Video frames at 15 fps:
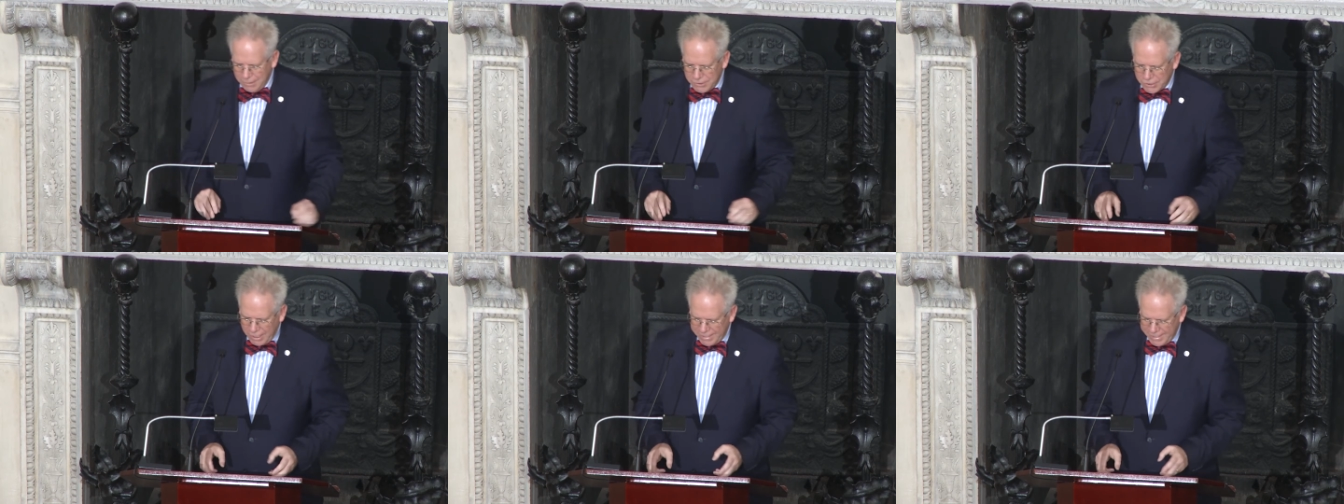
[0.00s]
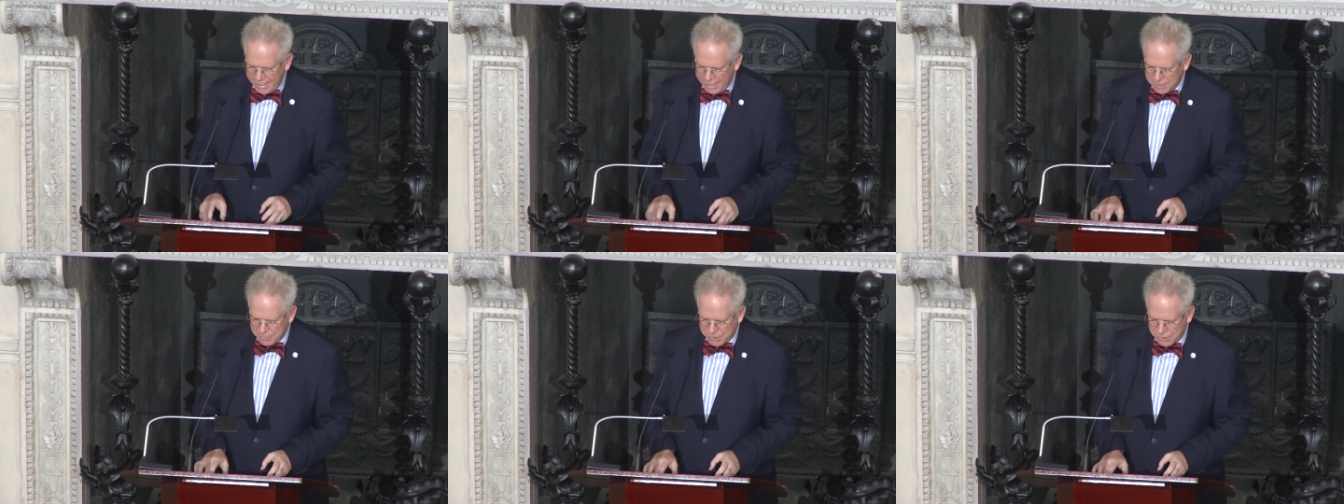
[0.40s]
John
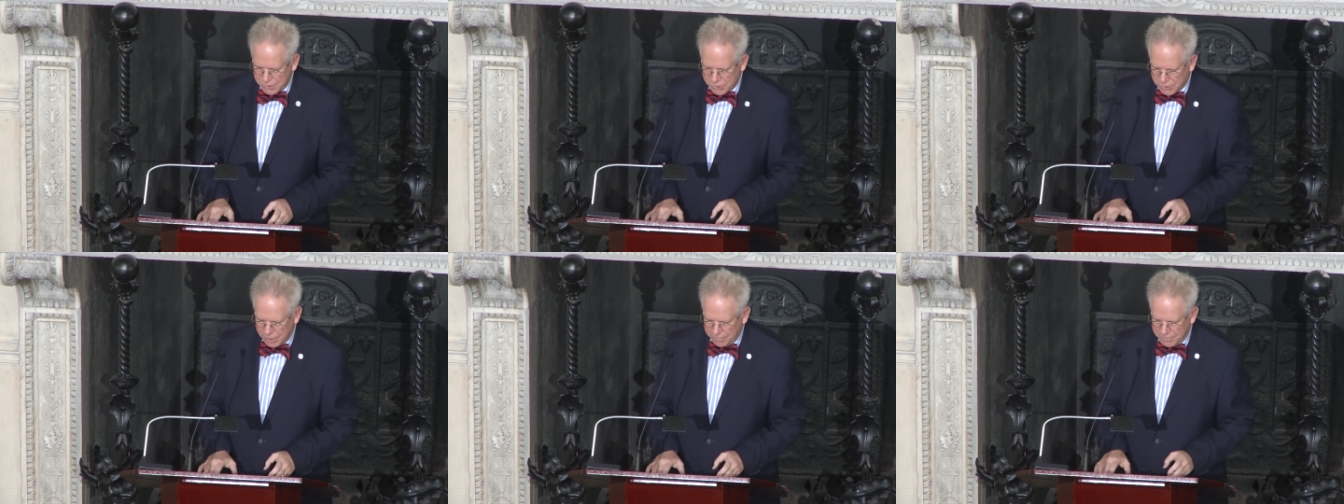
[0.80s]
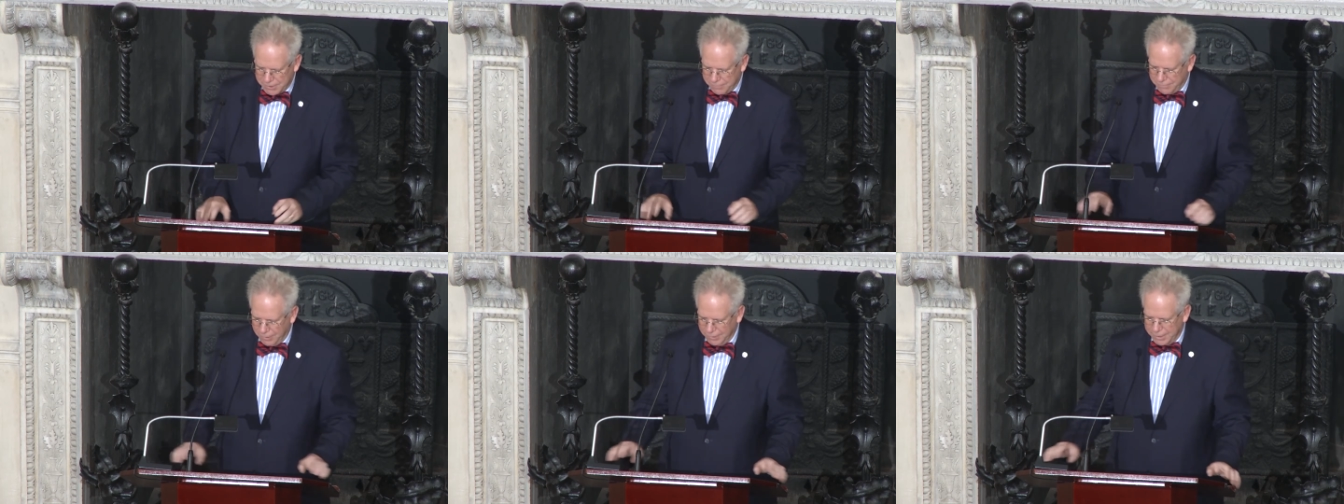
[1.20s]
Adams's trip
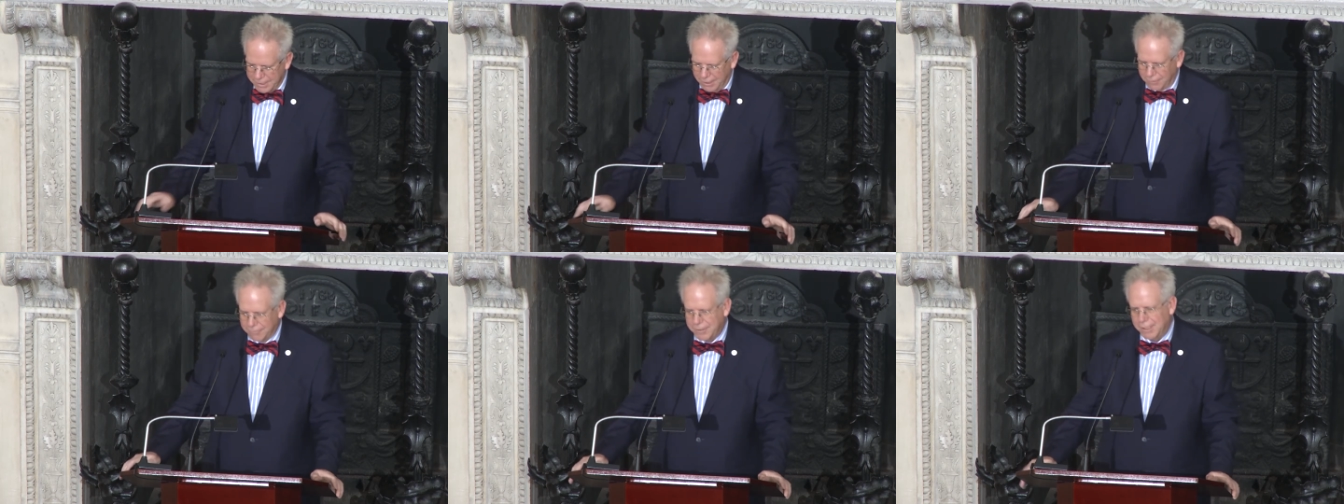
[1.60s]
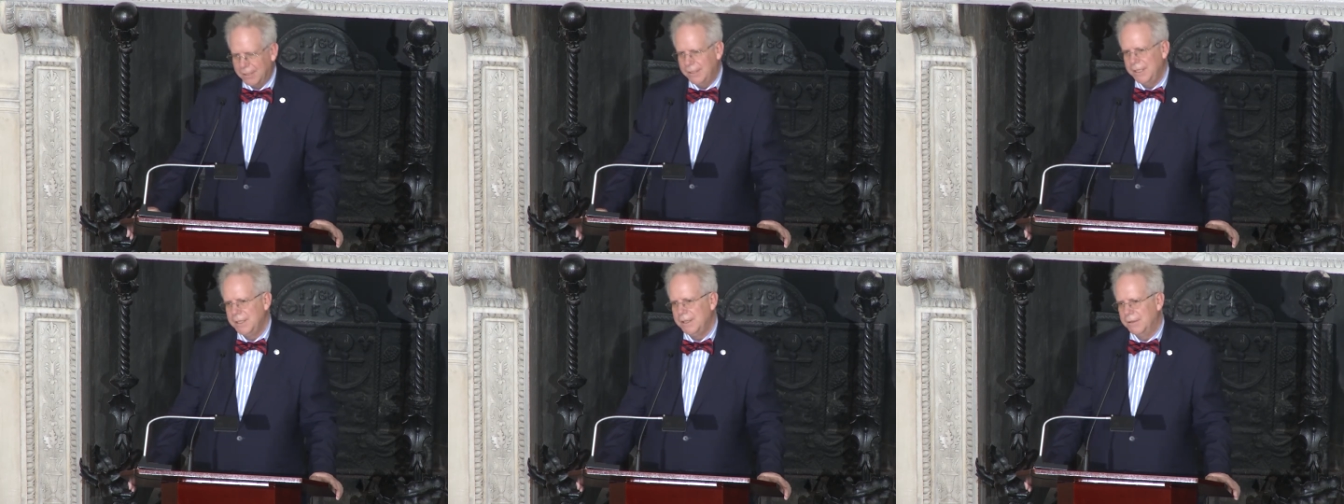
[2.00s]
to
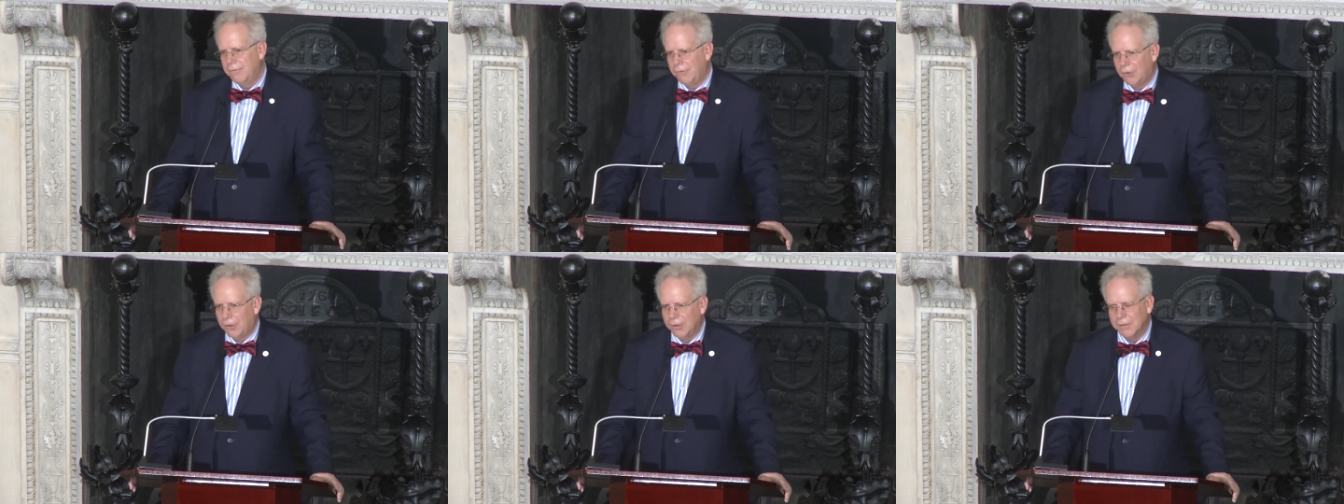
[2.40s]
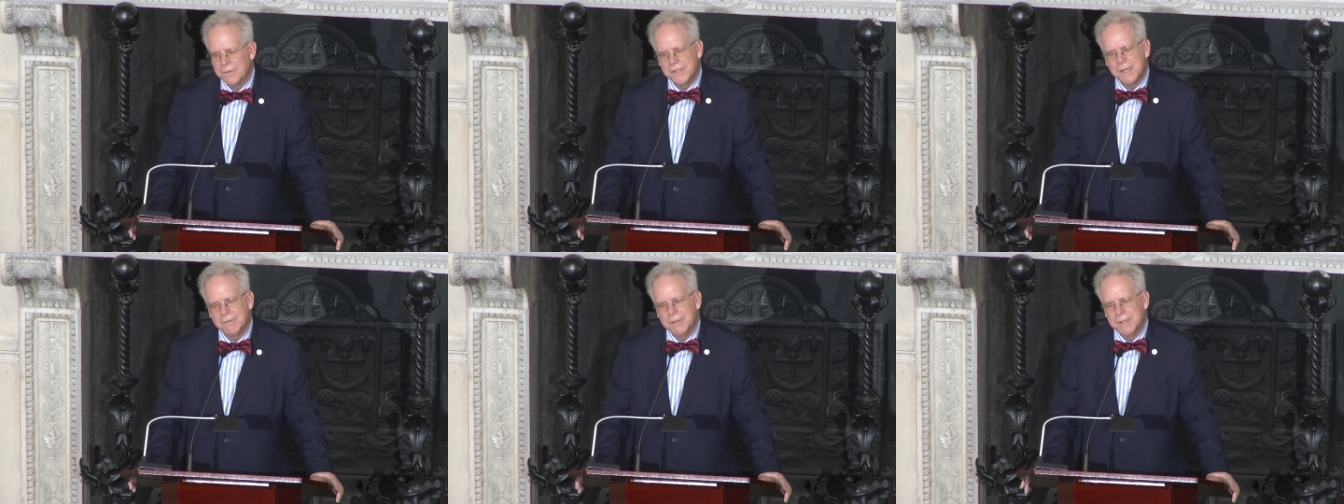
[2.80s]
Philadelphia in the fall of
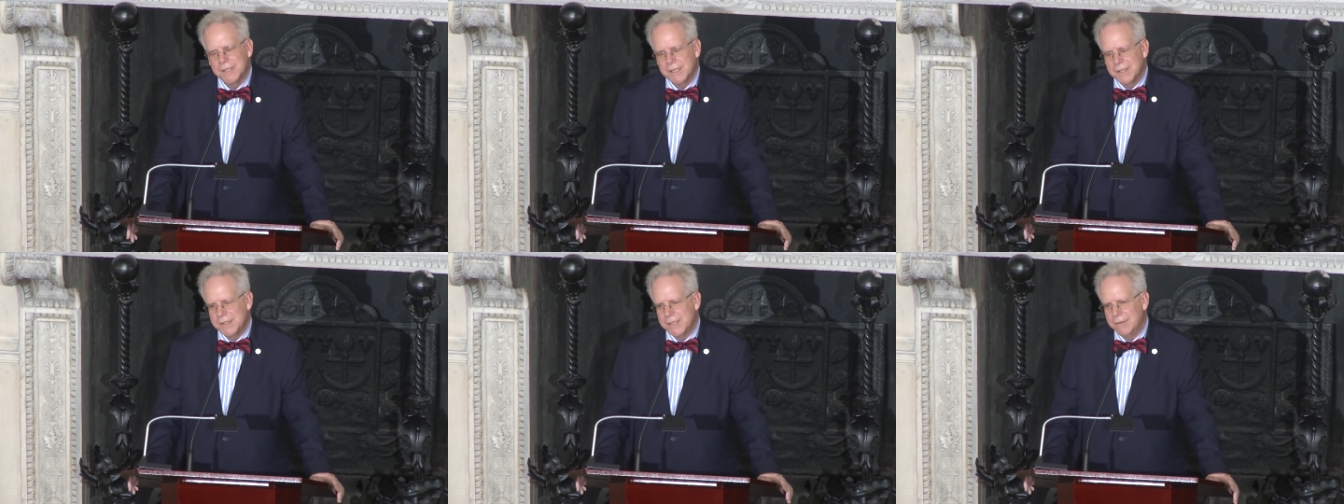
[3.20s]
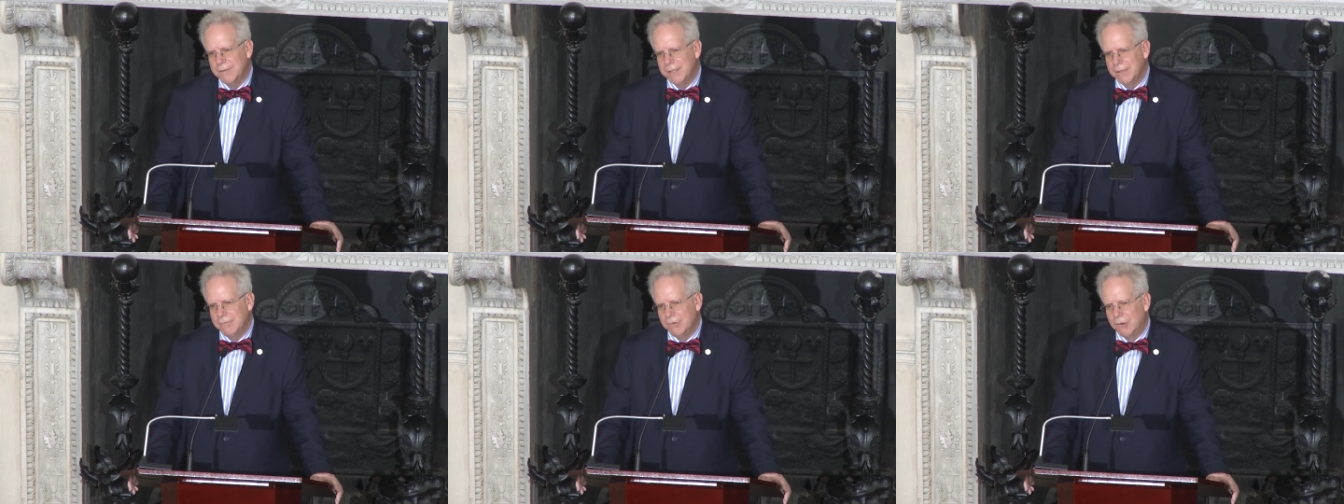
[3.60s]

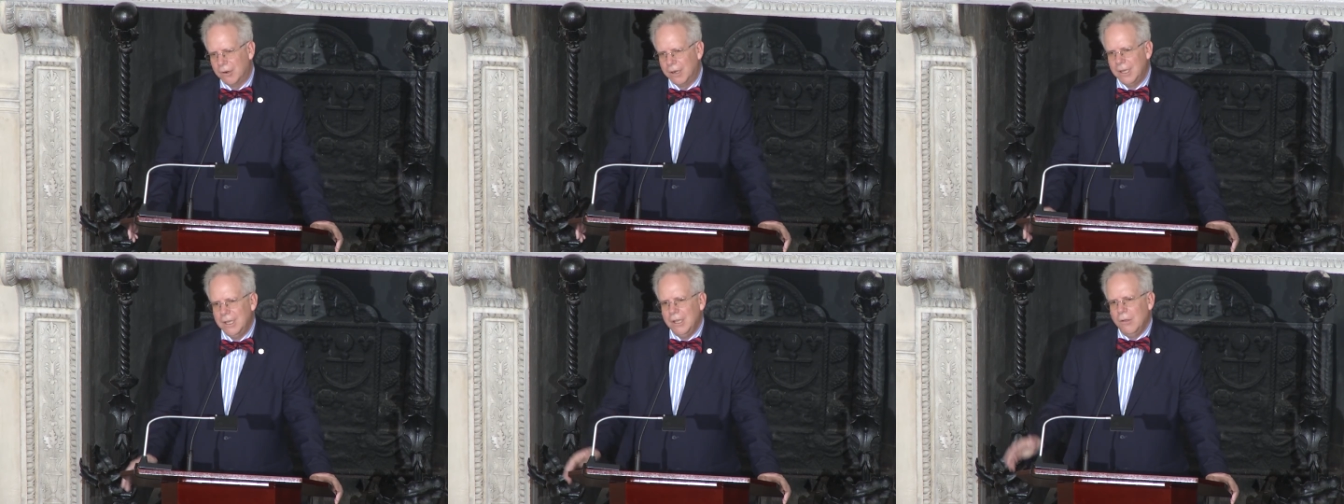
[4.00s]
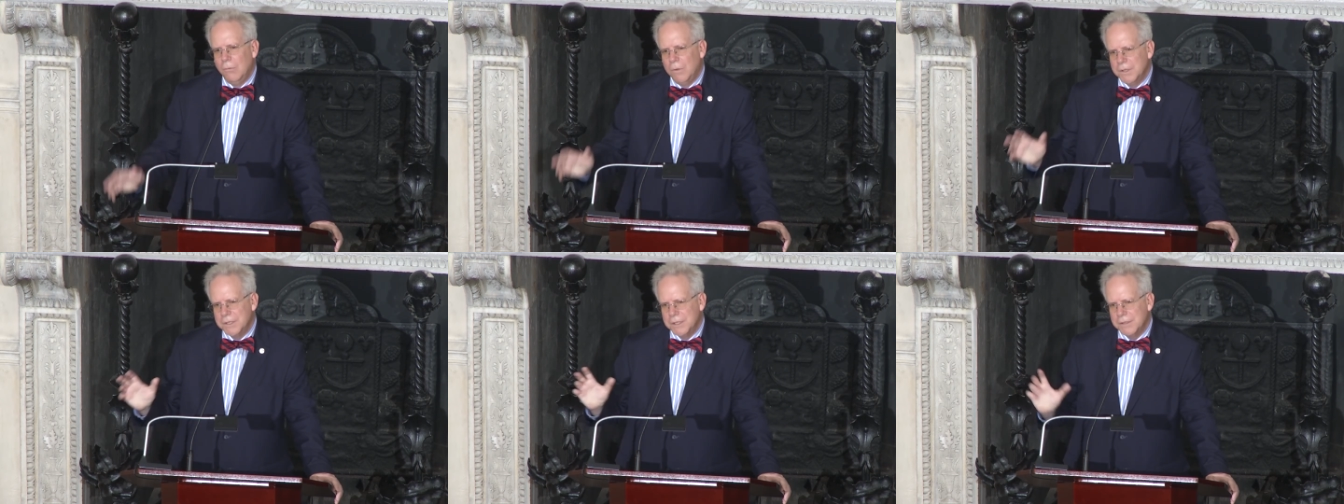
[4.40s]
1774
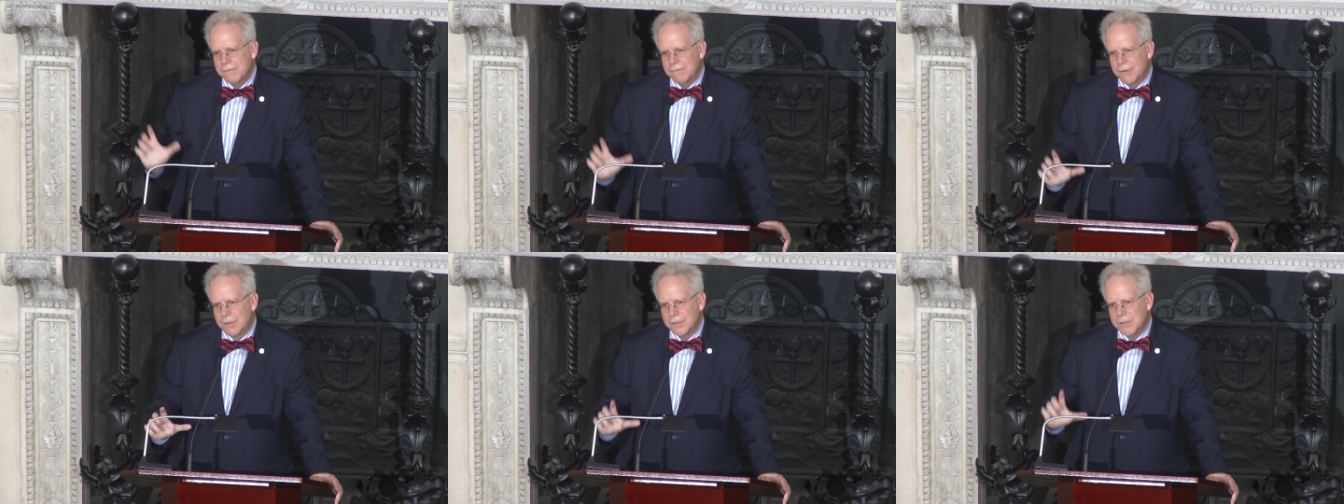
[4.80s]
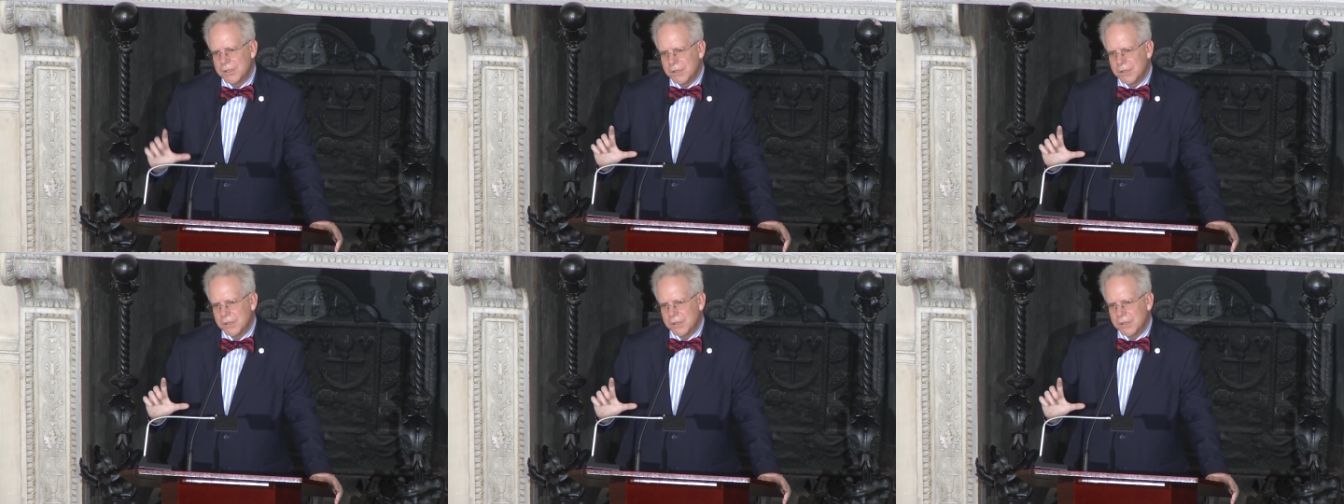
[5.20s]
was his first